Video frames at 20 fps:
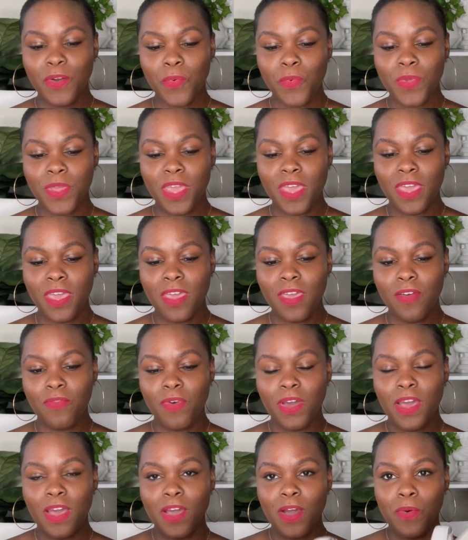We have
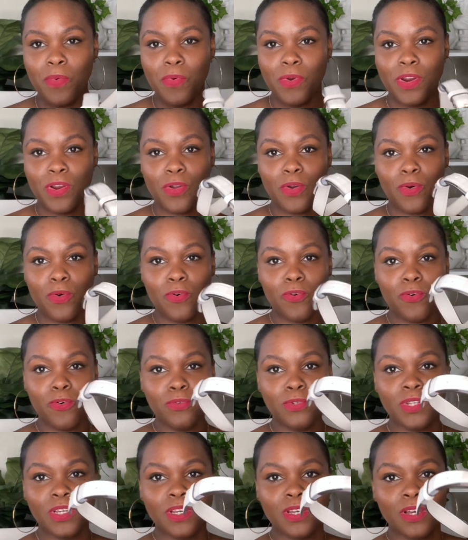our
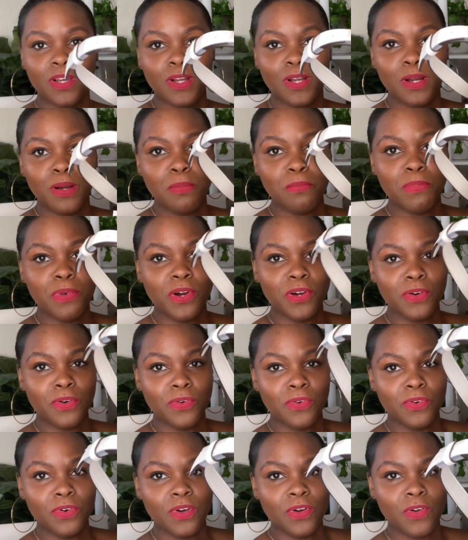gold
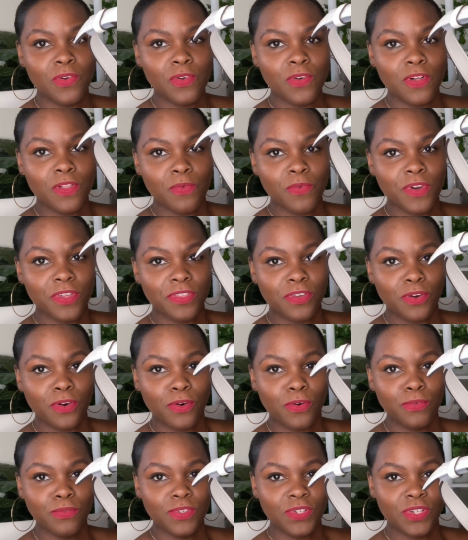buckle with
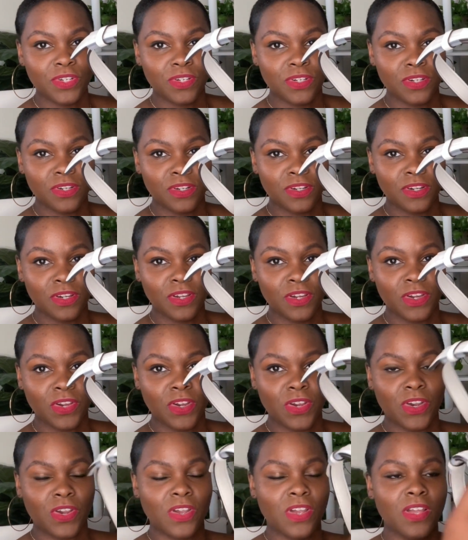Coach
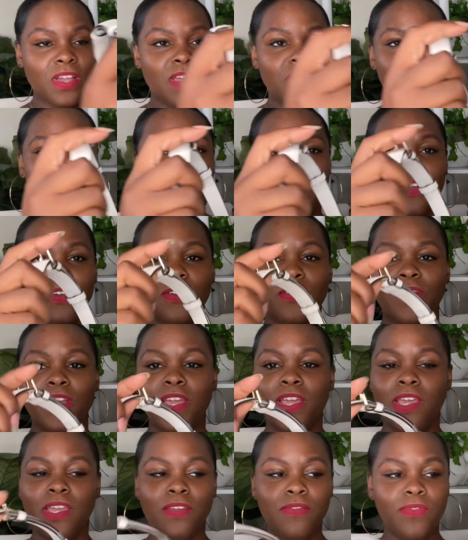
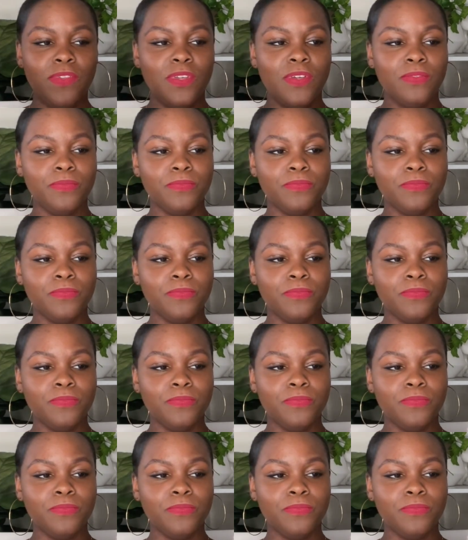engraved.